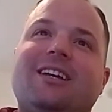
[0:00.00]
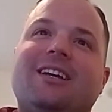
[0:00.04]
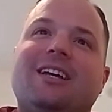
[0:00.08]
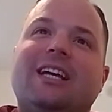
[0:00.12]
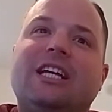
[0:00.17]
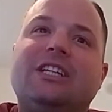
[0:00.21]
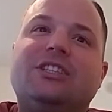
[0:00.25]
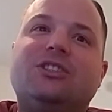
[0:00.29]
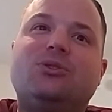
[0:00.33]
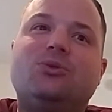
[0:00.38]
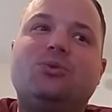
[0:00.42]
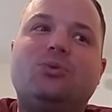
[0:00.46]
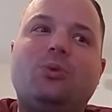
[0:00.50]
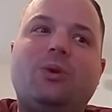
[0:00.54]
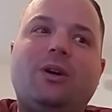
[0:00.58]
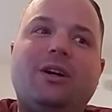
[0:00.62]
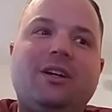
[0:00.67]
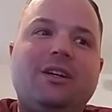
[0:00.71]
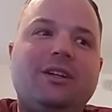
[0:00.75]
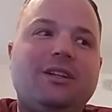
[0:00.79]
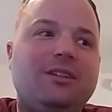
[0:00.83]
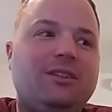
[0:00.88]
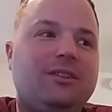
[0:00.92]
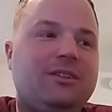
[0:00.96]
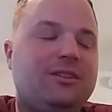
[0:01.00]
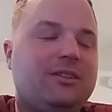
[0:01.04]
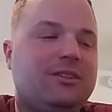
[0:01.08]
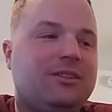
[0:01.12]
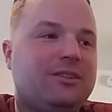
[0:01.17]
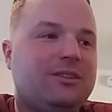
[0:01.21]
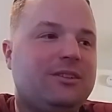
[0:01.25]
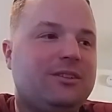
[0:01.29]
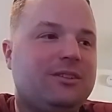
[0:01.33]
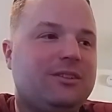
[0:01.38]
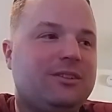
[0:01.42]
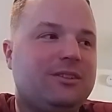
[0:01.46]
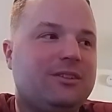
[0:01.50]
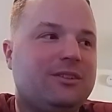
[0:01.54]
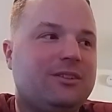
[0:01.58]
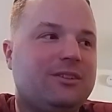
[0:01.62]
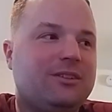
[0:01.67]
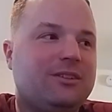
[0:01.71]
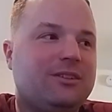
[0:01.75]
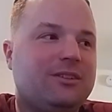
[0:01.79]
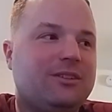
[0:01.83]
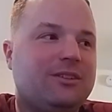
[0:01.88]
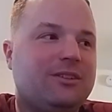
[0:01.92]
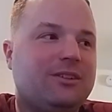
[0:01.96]
It's one
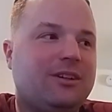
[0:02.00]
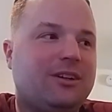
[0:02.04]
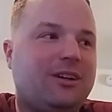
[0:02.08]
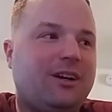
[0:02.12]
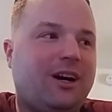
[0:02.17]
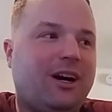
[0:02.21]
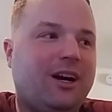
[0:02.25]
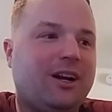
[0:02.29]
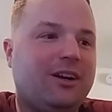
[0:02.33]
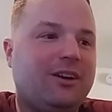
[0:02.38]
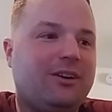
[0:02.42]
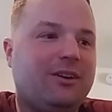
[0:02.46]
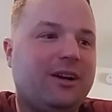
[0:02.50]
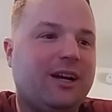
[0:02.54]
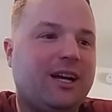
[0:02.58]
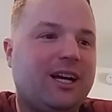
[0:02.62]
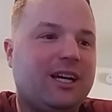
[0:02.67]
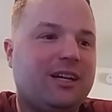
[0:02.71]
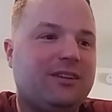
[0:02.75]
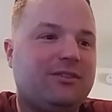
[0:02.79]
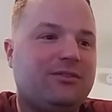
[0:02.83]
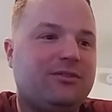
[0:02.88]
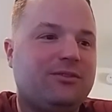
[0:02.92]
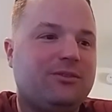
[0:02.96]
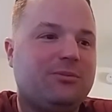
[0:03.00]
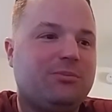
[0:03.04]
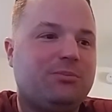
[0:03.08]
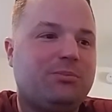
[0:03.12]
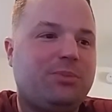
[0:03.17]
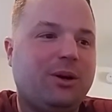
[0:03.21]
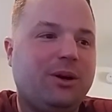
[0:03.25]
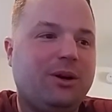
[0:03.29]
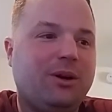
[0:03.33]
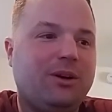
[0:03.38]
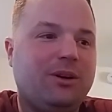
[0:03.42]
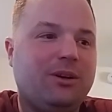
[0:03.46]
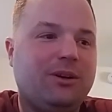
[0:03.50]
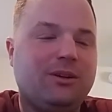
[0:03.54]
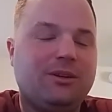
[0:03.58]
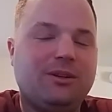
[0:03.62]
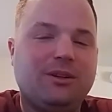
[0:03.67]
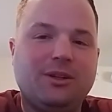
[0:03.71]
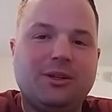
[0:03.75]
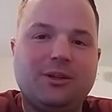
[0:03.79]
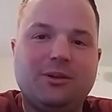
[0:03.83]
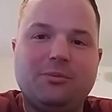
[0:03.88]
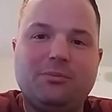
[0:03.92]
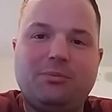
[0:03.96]
autograph per
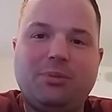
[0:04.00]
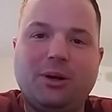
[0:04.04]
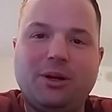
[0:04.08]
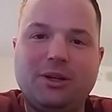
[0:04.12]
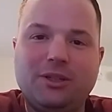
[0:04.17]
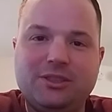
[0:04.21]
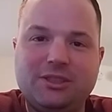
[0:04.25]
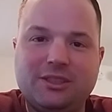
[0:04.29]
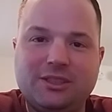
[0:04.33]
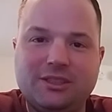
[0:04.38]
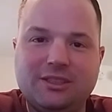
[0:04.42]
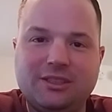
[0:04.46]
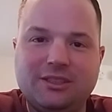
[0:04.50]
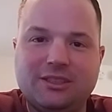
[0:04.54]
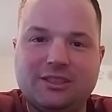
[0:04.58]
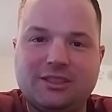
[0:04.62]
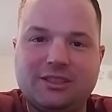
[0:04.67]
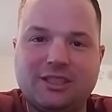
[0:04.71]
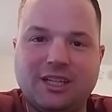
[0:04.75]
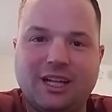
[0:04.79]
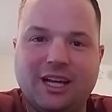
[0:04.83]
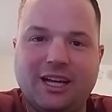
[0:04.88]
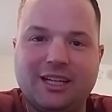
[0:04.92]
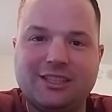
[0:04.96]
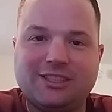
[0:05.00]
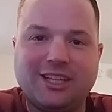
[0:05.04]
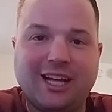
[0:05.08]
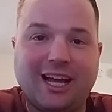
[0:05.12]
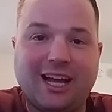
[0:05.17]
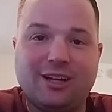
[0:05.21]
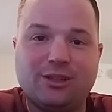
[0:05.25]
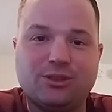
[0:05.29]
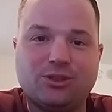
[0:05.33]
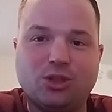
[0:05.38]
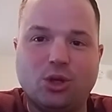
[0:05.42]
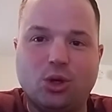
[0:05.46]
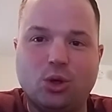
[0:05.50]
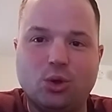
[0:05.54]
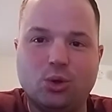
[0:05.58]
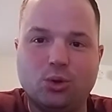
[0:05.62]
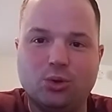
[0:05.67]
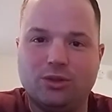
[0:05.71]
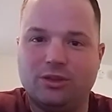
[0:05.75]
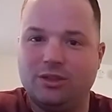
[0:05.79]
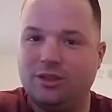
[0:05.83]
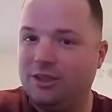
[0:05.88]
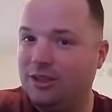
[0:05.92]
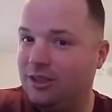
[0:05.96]
person slash
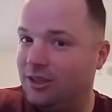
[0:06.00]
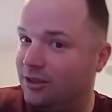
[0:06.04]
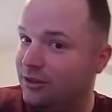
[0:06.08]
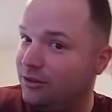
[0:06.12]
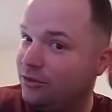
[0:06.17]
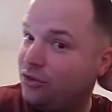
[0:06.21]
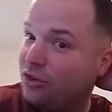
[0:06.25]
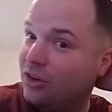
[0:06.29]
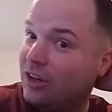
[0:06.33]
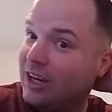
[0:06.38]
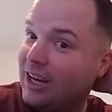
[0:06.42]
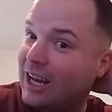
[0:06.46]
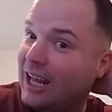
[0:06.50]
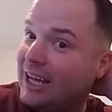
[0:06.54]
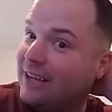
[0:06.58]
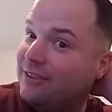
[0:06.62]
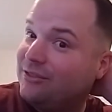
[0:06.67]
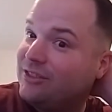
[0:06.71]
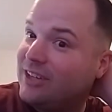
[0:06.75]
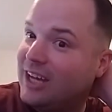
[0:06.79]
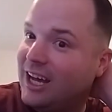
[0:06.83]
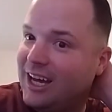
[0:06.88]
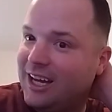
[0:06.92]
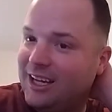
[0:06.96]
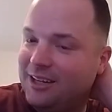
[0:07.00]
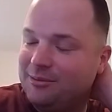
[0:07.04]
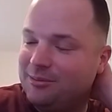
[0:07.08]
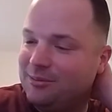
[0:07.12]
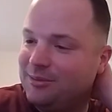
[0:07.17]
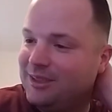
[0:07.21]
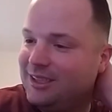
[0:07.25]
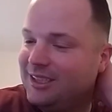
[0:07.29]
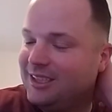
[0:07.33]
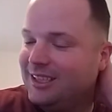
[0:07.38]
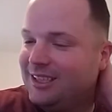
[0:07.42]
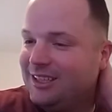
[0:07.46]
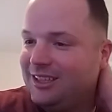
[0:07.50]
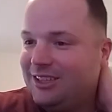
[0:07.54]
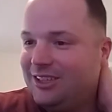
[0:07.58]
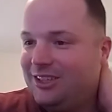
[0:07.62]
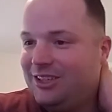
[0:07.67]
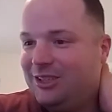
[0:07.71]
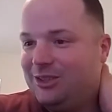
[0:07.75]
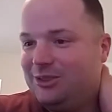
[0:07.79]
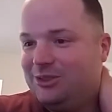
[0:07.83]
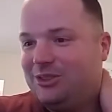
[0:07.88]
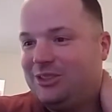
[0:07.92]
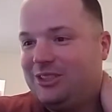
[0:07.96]
household for lifetime, the
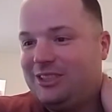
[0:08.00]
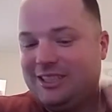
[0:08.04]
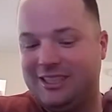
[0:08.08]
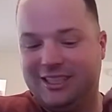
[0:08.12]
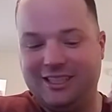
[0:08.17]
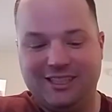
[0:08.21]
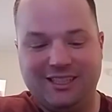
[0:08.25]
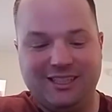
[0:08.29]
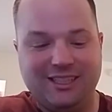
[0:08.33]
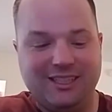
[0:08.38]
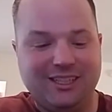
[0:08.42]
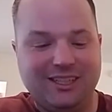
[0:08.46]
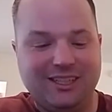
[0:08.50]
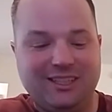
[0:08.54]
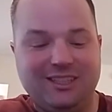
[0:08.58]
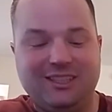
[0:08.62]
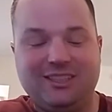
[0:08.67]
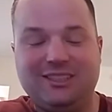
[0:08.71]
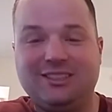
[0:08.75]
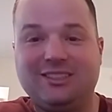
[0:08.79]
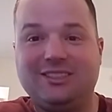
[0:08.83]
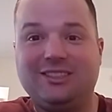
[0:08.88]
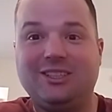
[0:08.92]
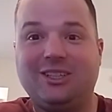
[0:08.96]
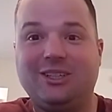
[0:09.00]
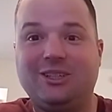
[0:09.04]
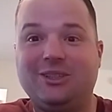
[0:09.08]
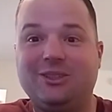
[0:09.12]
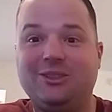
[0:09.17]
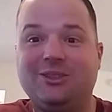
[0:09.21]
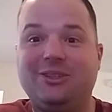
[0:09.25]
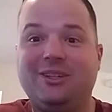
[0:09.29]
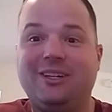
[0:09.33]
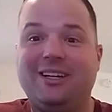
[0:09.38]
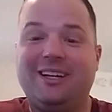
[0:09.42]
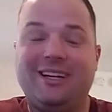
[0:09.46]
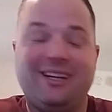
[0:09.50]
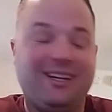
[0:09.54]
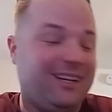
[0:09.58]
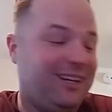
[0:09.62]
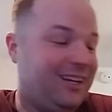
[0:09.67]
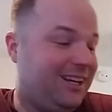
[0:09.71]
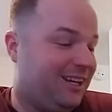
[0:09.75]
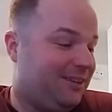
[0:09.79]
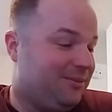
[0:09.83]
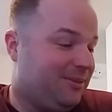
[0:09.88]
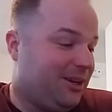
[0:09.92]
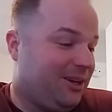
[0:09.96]
note said. So
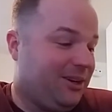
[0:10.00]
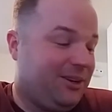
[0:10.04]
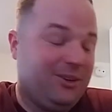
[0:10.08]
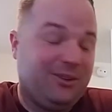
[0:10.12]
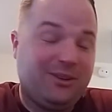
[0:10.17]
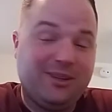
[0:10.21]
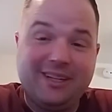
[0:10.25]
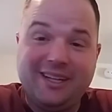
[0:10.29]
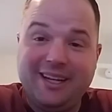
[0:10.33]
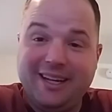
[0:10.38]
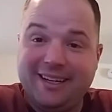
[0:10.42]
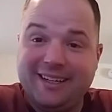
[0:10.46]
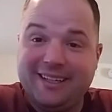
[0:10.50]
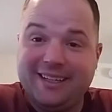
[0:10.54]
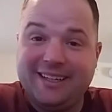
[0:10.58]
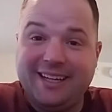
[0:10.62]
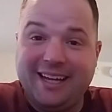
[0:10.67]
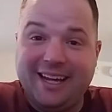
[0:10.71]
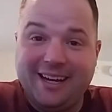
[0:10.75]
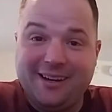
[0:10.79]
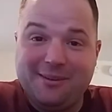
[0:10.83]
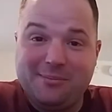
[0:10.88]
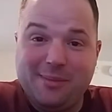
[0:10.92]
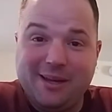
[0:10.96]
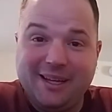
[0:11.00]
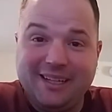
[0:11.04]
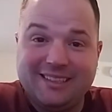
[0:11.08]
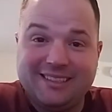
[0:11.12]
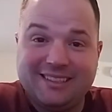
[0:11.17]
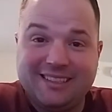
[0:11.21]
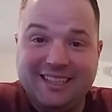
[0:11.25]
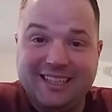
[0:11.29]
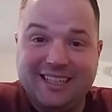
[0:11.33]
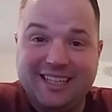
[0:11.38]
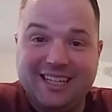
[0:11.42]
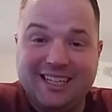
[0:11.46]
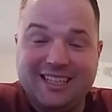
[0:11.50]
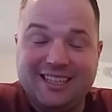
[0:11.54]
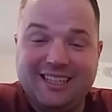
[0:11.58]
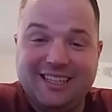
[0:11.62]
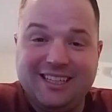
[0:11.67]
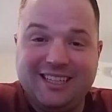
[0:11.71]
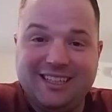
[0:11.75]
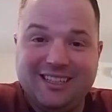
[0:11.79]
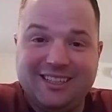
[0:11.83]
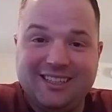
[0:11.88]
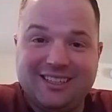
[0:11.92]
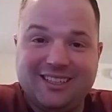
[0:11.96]
I don't know what kind of database they got
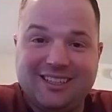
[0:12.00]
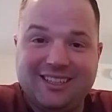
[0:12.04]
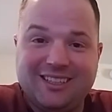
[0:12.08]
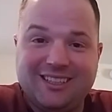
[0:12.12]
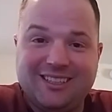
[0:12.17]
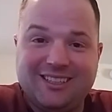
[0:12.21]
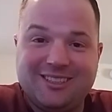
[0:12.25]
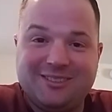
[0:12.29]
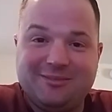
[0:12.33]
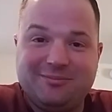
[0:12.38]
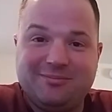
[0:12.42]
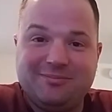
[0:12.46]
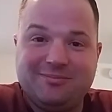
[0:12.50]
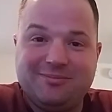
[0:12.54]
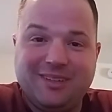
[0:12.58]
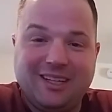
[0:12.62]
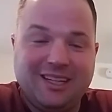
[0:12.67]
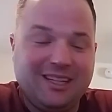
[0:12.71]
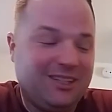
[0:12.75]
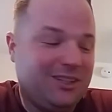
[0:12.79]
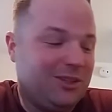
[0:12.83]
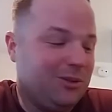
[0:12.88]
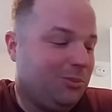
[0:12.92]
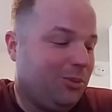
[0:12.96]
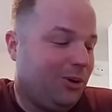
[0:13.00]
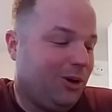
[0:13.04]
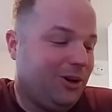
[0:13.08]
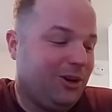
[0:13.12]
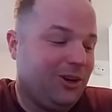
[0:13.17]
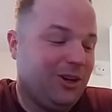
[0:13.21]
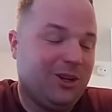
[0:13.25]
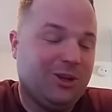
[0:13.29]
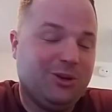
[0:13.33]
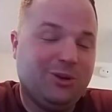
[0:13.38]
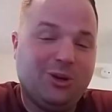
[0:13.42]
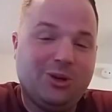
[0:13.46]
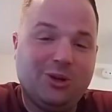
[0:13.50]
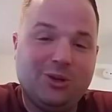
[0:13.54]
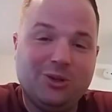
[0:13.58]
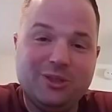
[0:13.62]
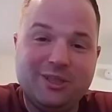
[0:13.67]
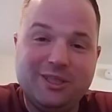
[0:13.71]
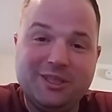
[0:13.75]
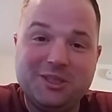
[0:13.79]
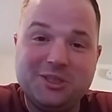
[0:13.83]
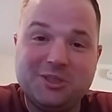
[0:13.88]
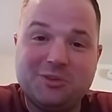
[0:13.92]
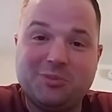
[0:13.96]
there at DeBartolo
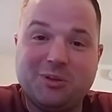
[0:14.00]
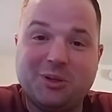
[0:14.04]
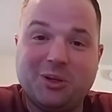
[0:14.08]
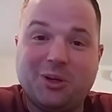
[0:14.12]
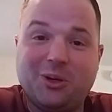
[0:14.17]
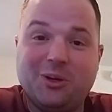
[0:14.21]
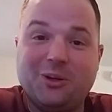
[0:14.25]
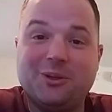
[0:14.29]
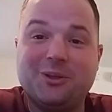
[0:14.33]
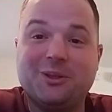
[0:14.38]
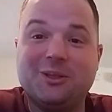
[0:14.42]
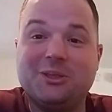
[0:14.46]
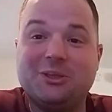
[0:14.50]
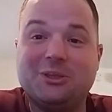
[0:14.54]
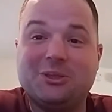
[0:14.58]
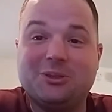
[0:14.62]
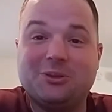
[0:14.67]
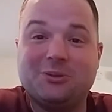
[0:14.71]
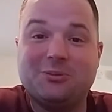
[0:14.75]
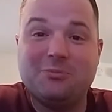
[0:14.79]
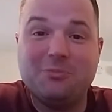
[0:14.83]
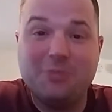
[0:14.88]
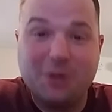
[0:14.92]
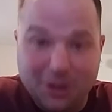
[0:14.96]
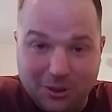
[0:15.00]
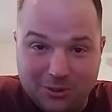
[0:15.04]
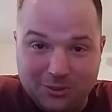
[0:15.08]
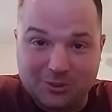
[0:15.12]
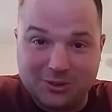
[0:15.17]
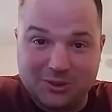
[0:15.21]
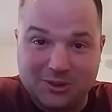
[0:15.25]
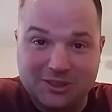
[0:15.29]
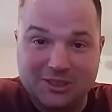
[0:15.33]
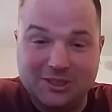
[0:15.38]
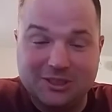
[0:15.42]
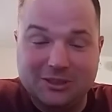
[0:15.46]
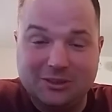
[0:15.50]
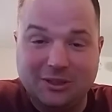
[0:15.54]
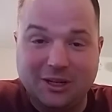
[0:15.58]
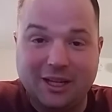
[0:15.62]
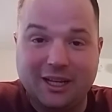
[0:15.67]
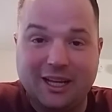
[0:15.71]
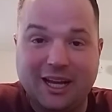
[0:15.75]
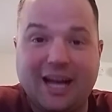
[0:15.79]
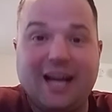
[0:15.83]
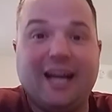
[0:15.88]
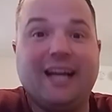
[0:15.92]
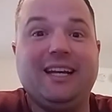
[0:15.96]
Holdings, but holy smokes, dude,
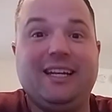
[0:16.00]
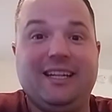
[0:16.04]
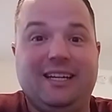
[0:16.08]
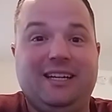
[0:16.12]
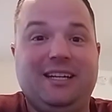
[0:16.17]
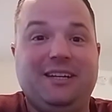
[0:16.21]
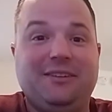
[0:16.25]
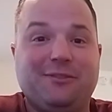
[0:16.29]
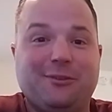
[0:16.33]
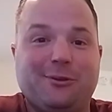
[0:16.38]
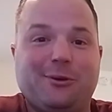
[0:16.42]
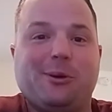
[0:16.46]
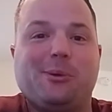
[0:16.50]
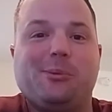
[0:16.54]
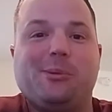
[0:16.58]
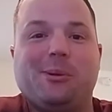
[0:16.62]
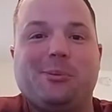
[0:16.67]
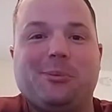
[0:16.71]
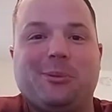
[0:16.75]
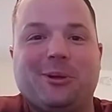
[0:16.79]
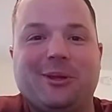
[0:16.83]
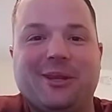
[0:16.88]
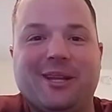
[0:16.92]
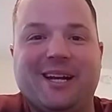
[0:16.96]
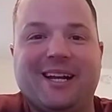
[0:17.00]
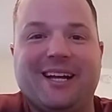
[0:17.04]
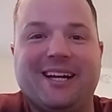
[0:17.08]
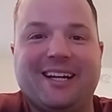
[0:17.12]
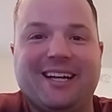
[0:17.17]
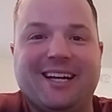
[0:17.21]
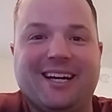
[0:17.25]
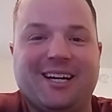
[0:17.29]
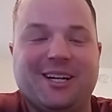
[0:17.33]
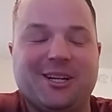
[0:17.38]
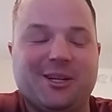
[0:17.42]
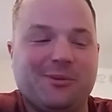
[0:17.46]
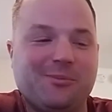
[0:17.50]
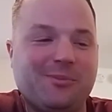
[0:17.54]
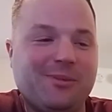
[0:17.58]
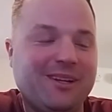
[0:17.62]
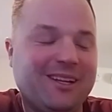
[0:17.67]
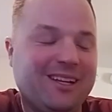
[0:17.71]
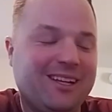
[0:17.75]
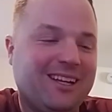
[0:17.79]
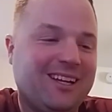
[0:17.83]
like I didn't even remember that I got them.